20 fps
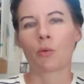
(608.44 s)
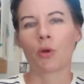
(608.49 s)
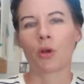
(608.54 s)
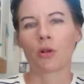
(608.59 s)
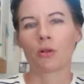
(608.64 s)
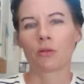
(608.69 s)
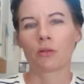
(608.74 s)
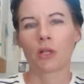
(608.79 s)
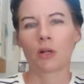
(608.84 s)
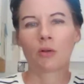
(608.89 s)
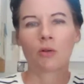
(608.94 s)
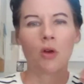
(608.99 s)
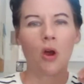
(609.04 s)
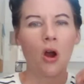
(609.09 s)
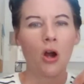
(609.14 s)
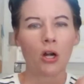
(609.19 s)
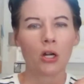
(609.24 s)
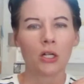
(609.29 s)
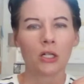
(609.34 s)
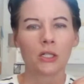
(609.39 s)
little
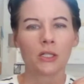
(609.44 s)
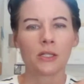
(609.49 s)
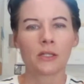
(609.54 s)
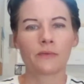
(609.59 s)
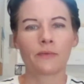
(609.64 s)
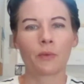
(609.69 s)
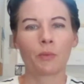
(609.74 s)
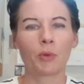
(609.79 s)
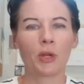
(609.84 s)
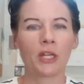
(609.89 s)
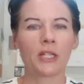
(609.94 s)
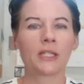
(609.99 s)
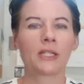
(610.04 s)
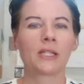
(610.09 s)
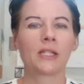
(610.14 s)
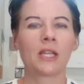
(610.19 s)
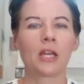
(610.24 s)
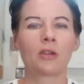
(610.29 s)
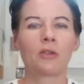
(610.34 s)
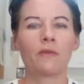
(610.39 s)
cards from
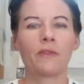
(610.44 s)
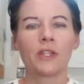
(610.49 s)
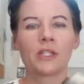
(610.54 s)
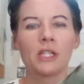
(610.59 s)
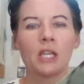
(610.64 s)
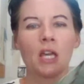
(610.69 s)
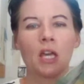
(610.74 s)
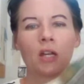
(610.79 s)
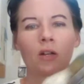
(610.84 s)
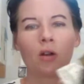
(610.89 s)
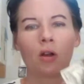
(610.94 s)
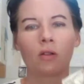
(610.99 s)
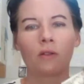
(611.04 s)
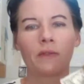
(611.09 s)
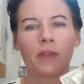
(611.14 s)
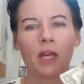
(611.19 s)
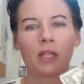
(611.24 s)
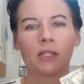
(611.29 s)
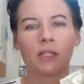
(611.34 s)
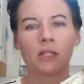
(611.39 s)
places that you visit and all of
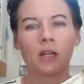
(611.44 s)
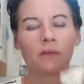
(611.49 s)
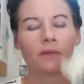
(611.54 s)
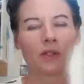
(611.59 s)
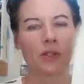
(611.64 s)
that stuff.